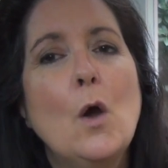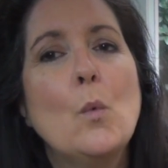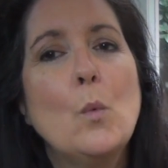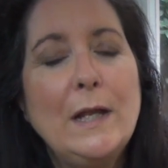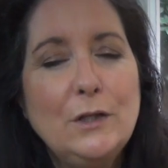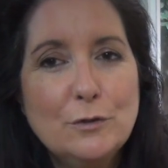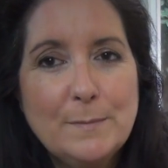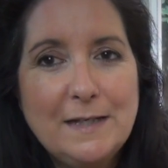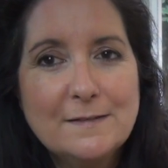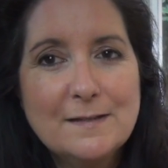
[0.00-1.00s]
when you
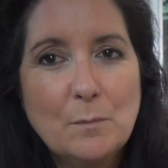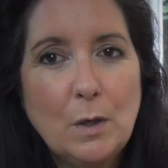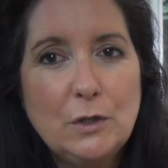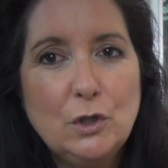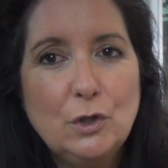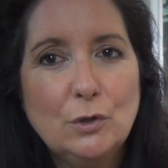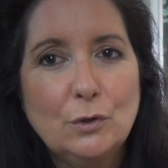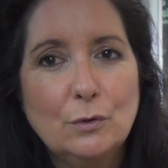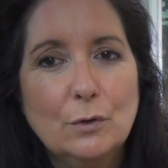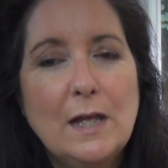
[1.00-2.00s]
meet someone
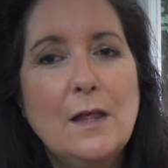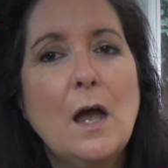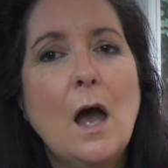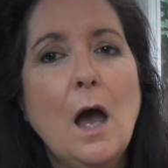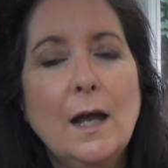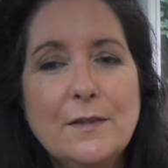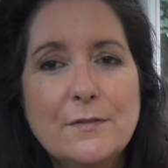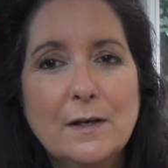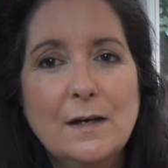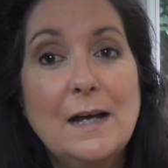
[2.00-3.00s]
new,
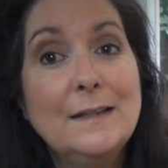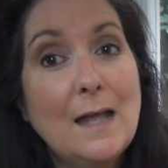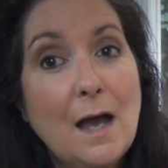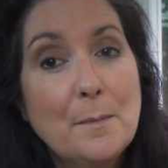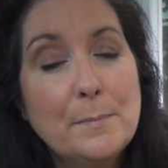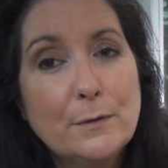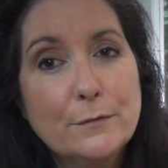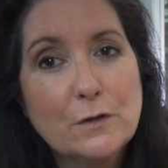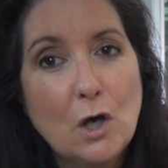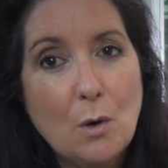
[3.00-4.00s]
either alarm
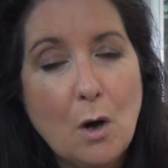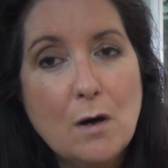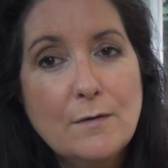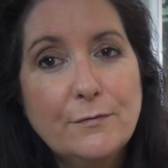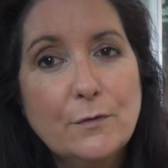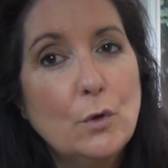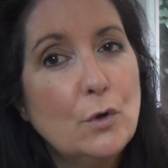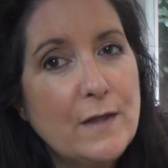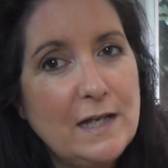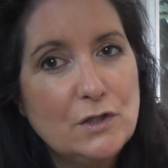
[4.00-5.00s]
bells go off
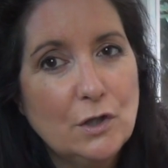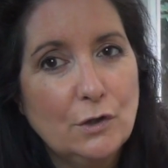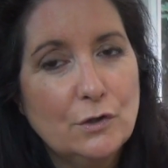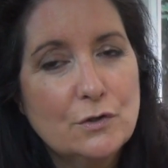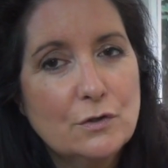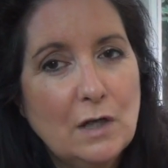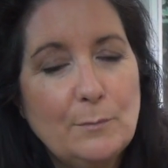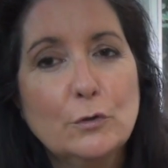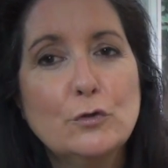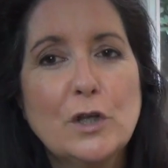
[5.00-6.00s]
or they don't.
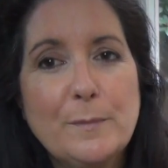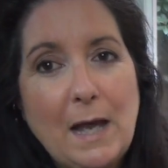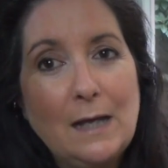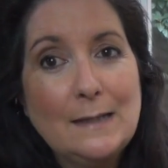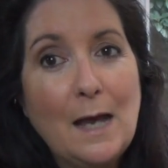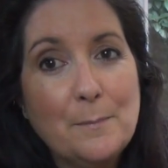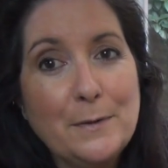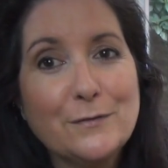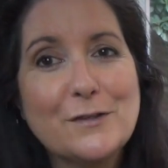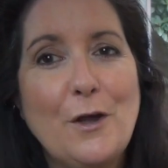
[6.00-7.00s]
I'm not talking about alarm
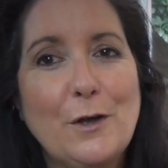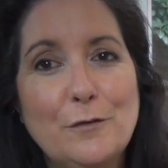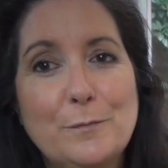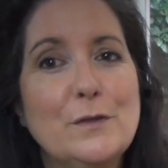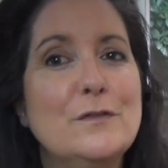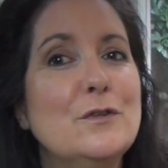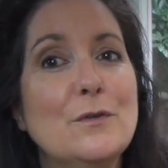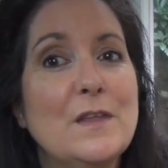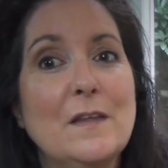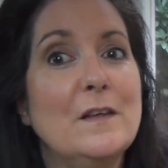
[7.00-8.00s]
bells going off because
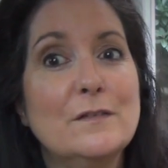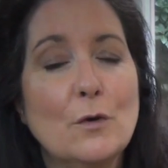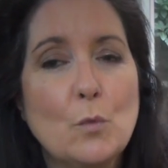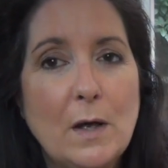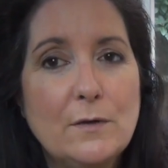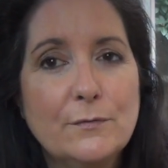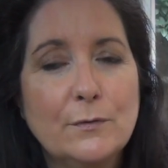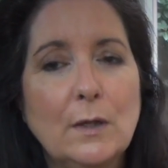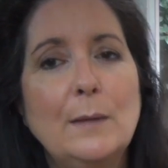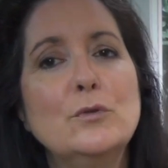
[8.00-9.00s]
you think they're so
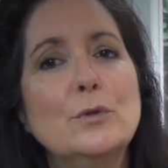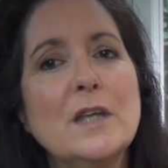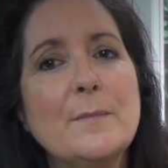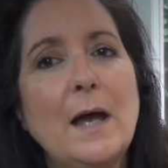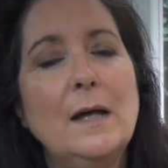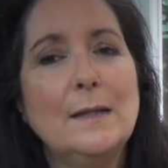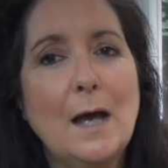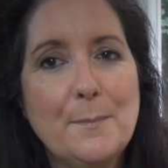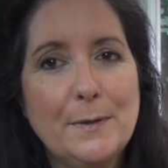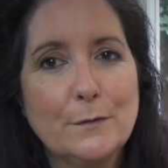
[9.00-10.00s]
wonderful. I'm talking about
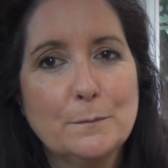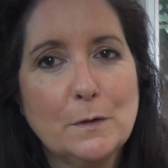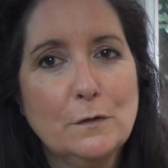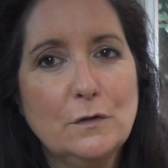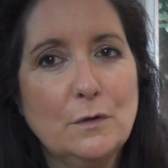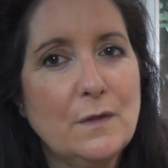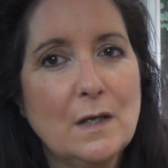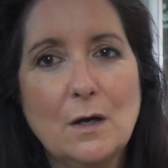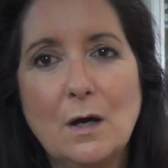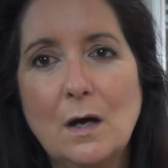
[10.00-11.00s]
alarm bells because you
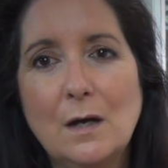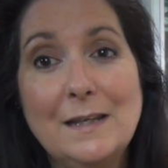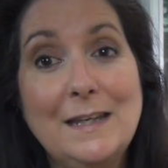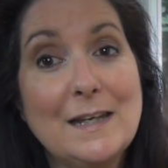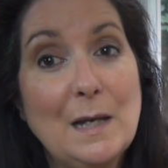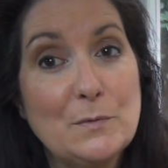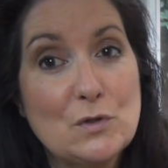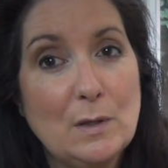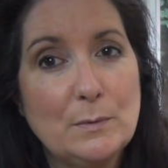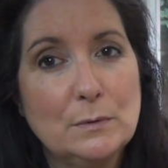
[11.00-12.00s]
think, oh, here comes
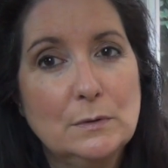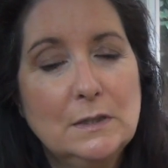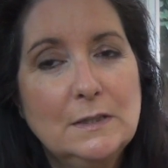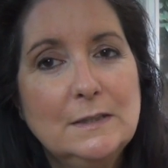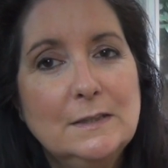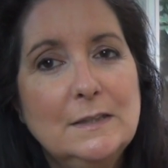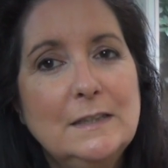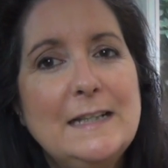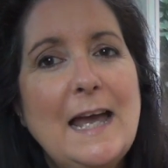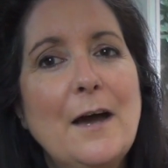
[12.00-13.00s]
trouble.
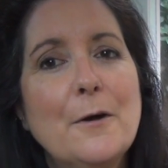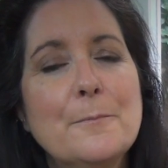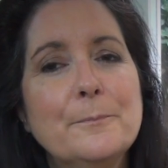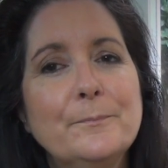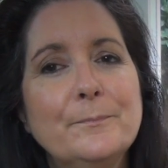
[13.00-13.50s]
Now,